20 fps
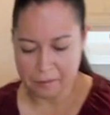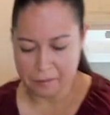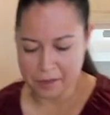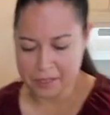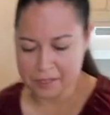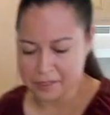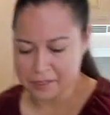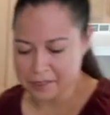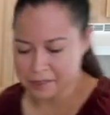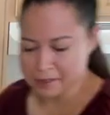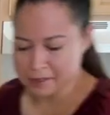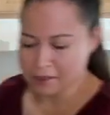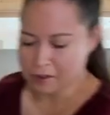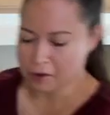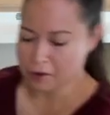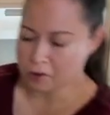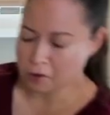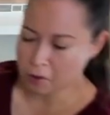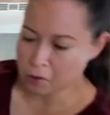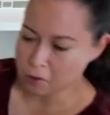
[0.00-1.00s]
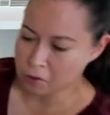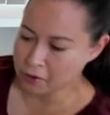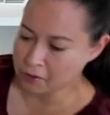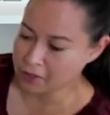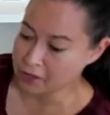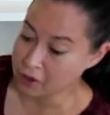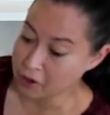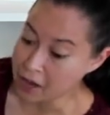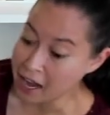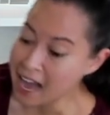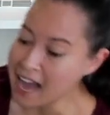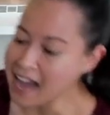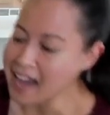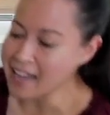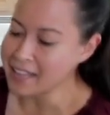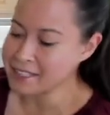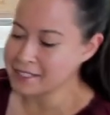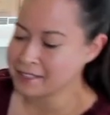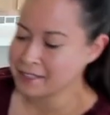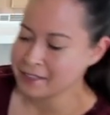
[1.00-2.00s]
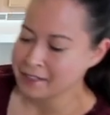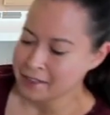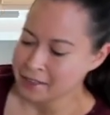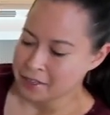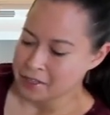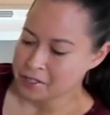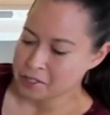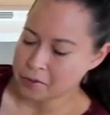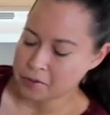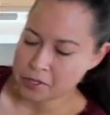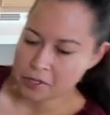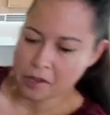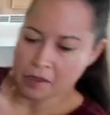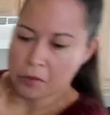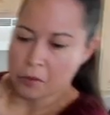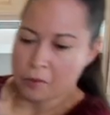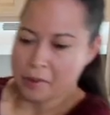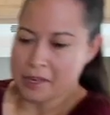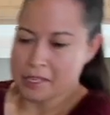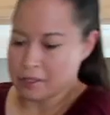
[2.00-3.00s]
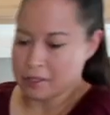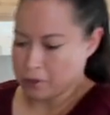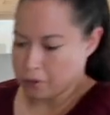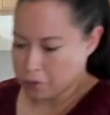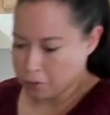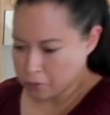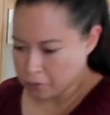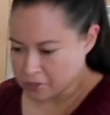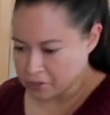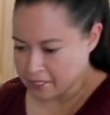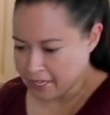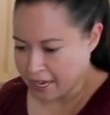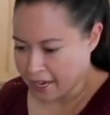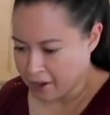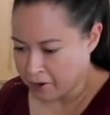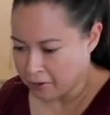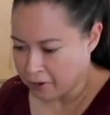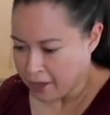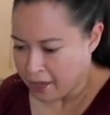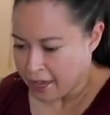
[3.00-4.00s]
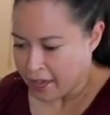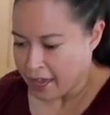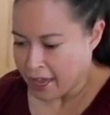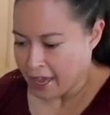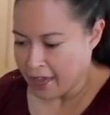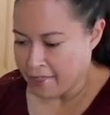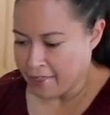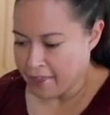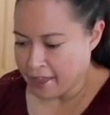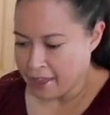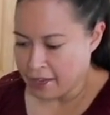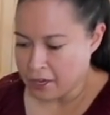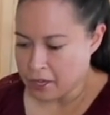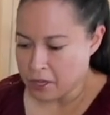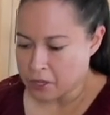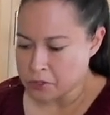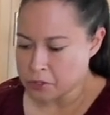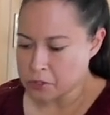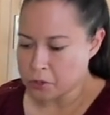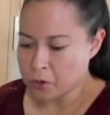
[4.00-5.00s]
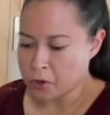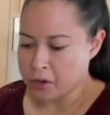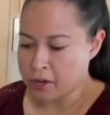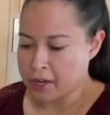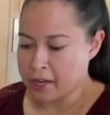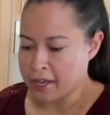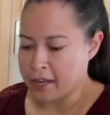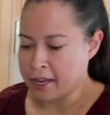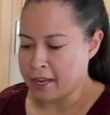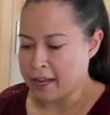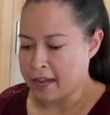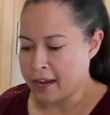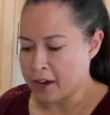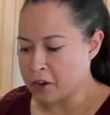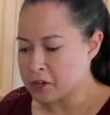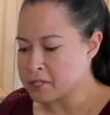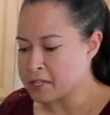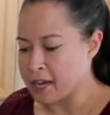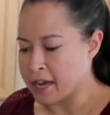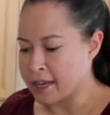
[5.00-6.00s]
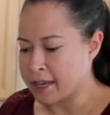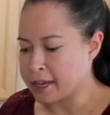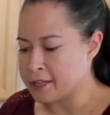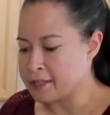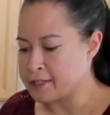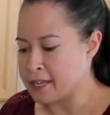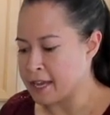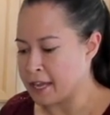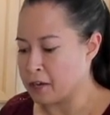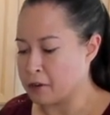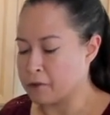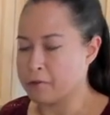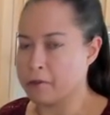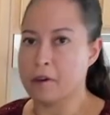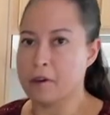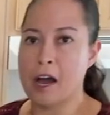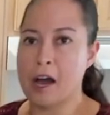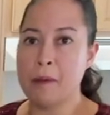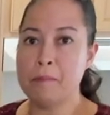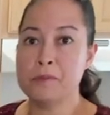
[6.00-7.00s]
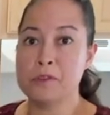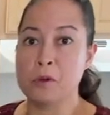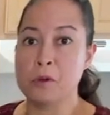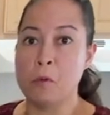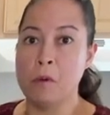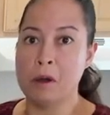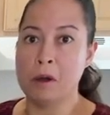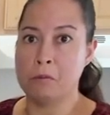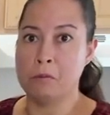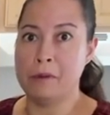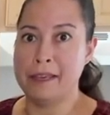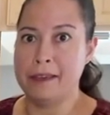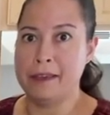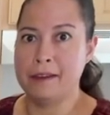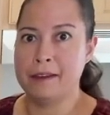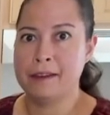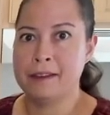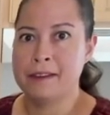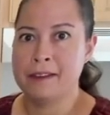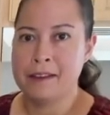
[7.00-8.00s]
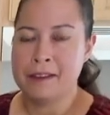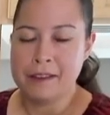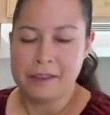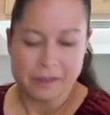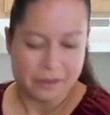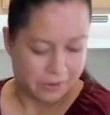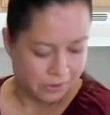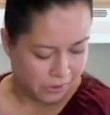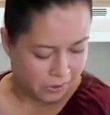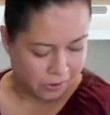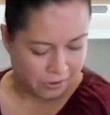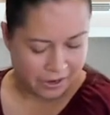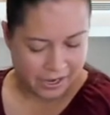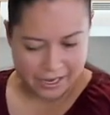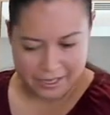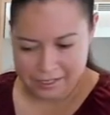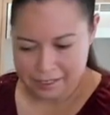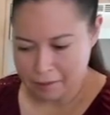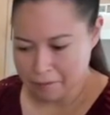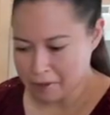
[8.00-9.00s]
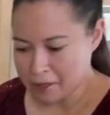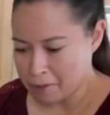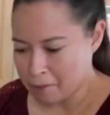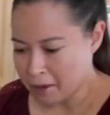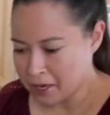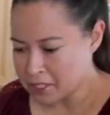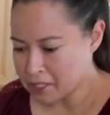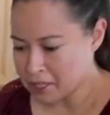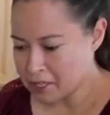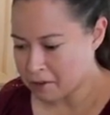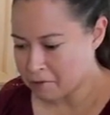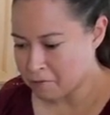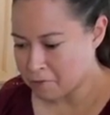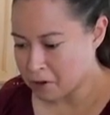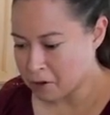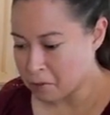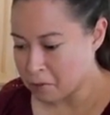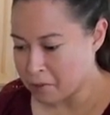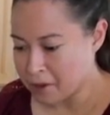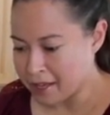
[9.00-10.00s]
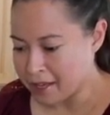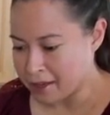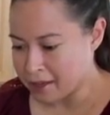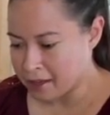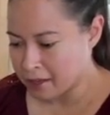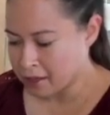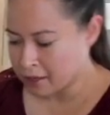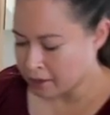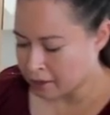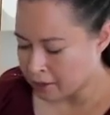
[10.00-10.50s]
mixes that are cold, that are hot. So we do have to wait till it cools down and then store it an airtight container for up to one week. So great, something to munch on for a week.